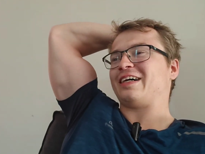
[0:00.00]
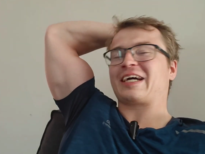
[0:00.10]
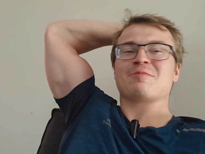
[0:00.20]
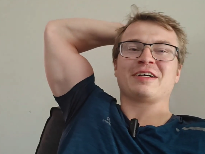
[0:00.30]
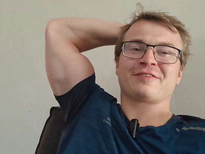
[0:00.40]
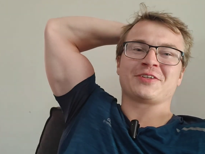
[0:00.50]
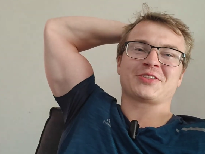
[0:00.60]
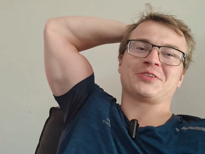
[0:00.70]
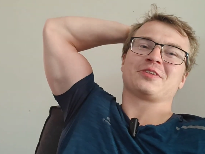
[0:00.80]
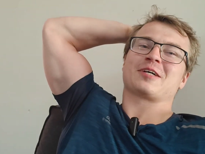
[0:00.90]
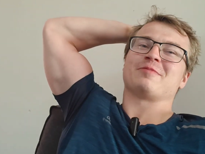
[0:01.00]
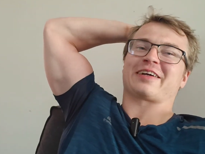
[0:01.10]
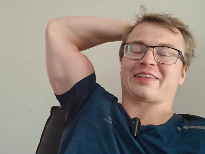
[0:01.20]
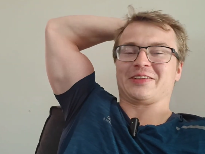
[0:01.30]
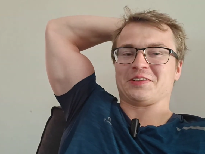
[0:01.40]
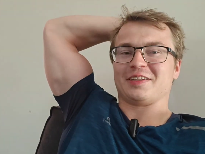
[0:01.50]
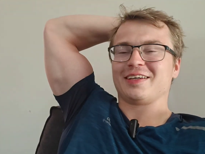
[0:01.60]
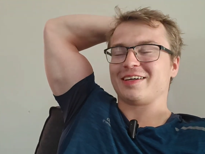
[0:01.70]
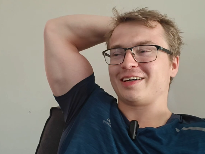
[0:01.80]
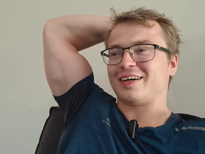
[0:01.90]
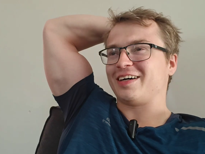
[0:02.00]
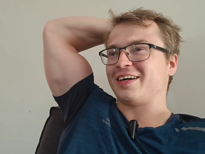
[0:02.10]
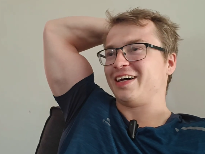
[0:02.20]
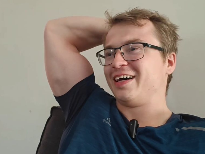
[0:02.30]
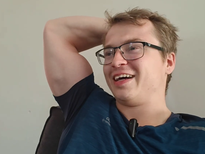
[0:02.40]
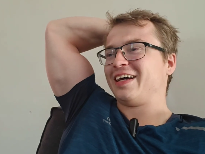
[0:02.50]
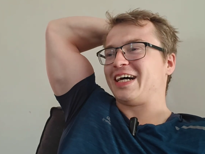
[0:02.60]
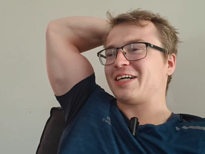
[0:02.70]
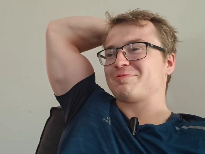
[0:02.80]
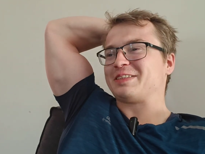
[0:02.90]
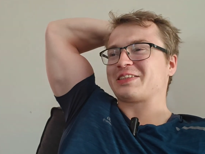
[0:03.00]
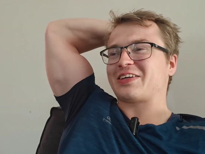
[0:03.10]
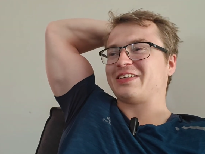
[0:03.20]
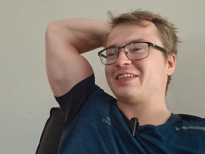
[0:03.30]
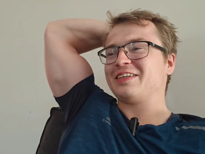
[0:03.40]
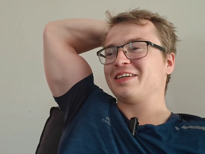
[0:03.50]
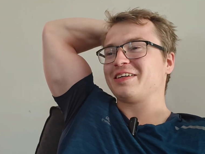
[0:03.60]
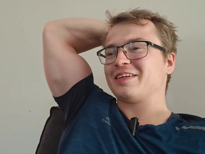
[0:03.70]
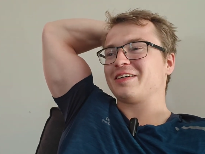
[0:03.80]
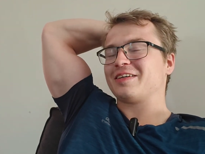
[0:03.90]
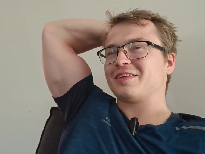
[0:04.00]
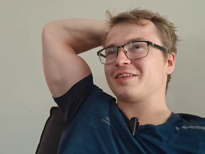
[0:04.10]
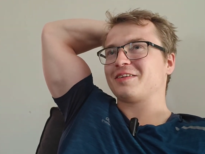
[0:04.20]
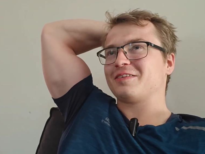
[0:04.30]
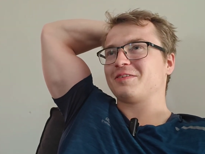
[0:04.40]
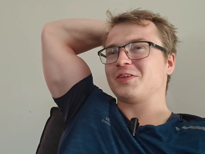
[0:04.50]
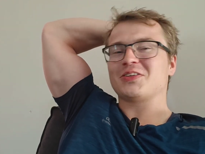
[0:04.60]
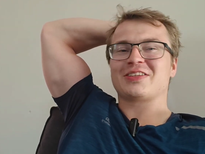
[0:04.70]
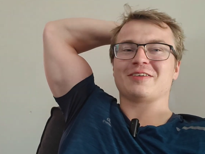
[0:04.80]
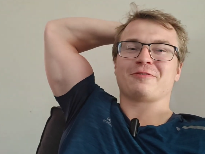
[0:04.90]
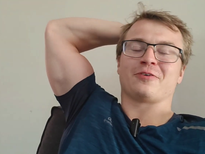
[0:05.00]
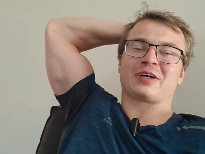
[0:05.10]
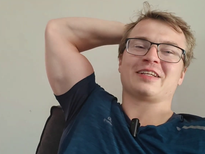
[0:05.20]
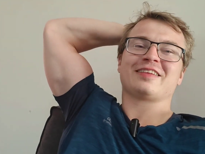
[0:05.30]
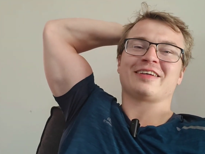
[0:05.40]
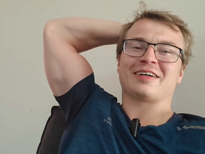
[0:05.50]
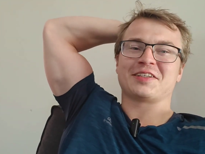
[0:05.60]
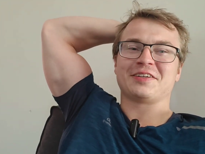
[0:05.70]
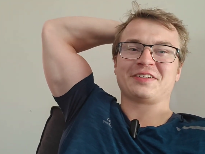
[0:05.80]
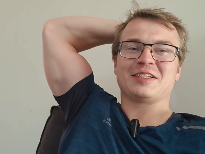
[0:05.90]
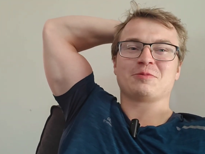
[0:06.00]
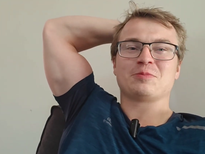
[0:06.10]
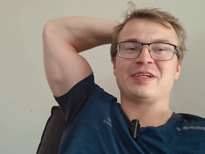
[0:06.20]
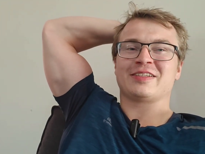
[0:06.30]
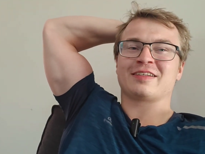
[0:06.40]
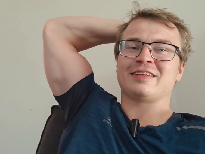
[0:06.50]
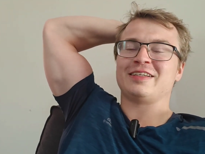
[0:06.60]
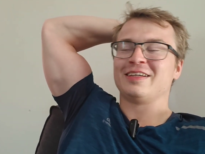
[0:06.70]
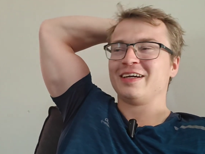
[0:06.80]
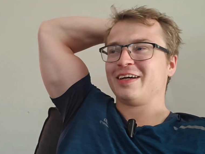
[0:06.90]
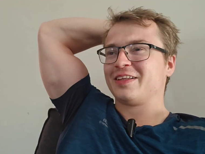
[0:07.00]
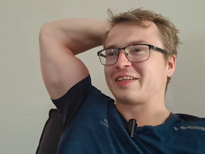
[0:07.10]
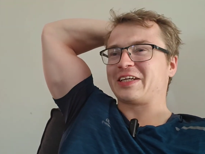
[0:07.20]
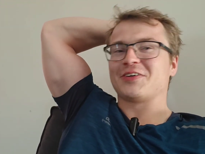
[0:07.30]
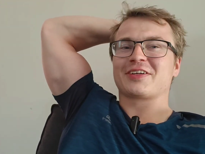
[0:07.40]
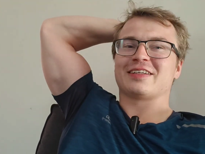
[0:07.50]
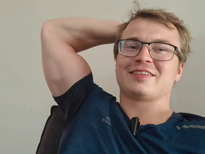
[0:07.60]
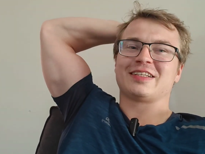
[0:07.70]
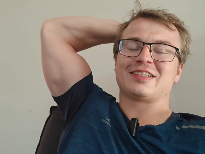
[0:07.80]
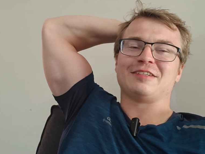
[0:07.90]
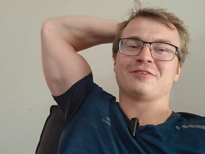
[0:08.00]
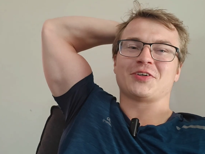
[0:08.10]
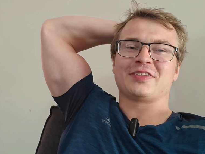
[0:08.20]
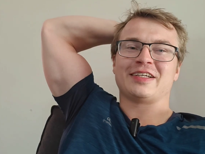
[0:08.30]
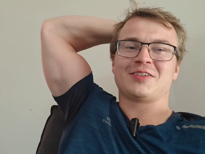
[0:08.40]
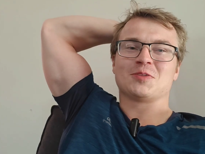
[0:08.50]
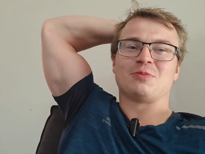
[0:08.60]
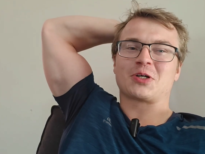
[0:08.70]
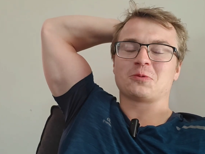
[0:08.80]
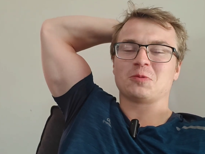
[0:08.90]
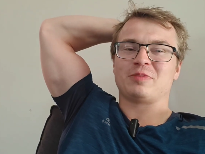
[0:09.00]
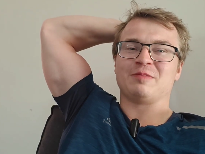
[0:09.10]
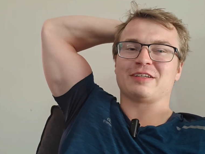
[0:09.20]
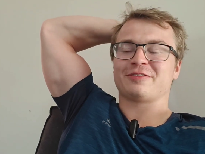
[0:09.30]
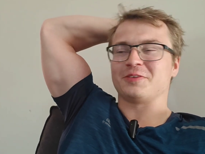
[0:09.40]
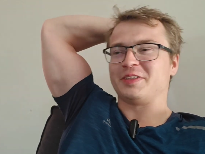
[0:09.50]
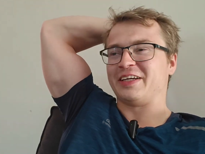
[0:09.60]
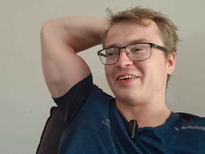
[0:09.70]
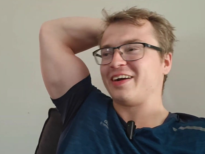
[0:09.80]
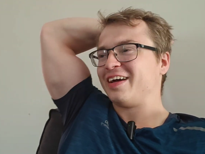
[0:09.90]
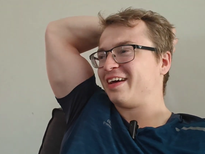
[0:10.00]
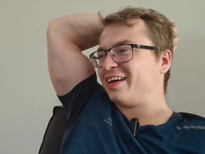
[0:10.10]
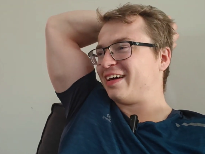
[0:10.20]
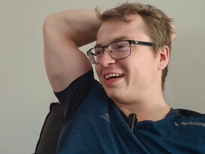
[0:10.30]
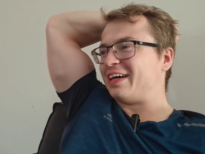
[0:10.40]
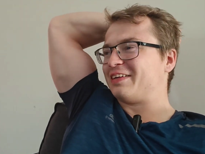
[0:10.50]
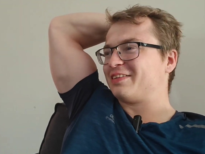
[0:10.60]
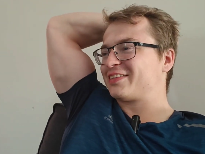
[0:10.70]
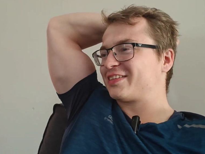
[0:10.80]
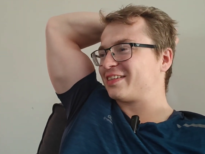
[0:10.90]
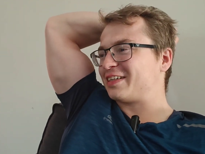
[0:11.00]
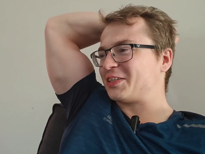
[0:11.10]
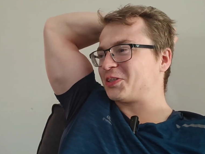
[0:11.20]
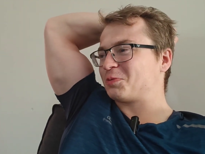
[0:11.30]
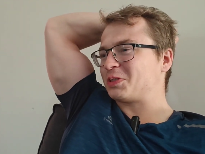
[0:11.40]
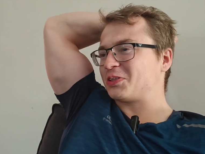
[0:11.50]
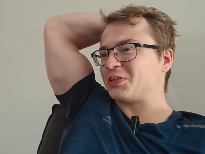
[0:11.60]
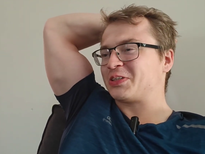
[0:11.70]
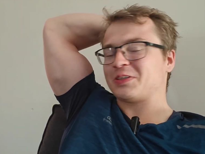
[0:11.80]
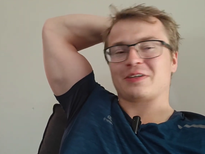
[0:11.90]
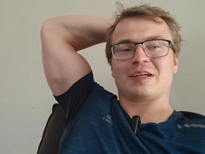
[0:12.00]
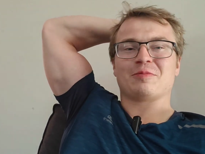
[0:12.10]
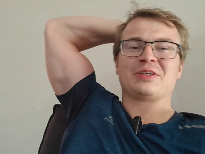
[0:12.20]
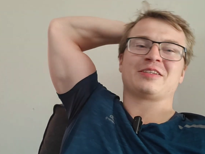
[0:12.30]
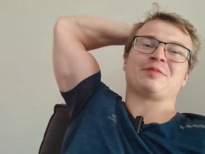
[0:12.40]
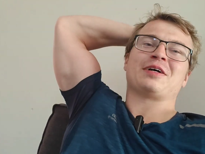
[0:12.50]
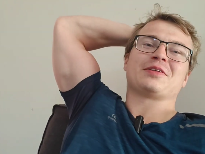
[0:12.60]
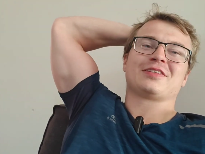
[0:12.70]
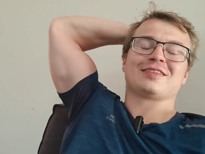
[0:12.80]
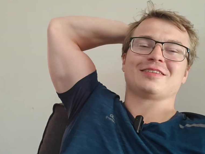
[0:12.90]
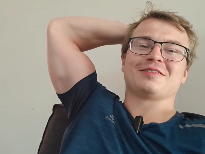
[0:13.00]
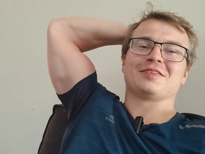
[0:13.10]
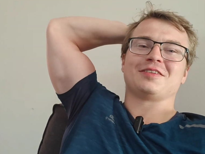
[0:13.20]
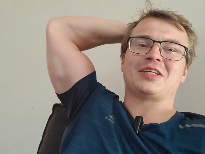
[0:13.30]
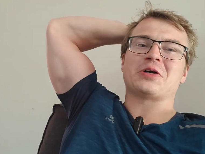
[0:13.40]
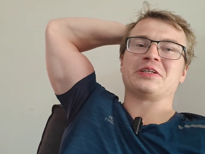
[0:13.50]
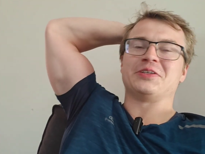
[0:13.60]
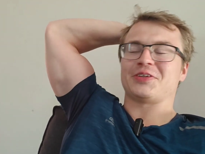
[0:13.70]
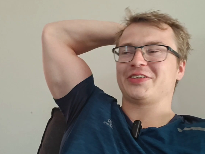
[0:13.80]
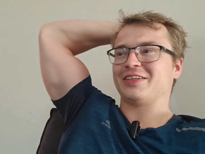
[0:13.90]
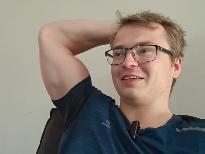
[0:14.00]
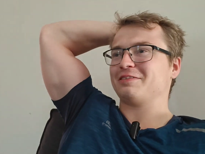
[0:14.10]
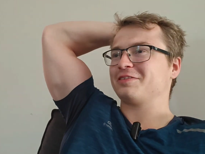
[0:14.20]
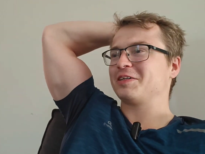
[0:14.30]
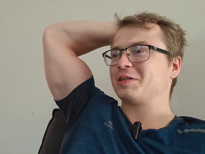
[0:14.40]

I ran my first ultra marathon. Uh, I've been running not for an entire year yet, but basically 364 days. Tomorrow will be my full year. And I just want to talk a bit about doubting yourself.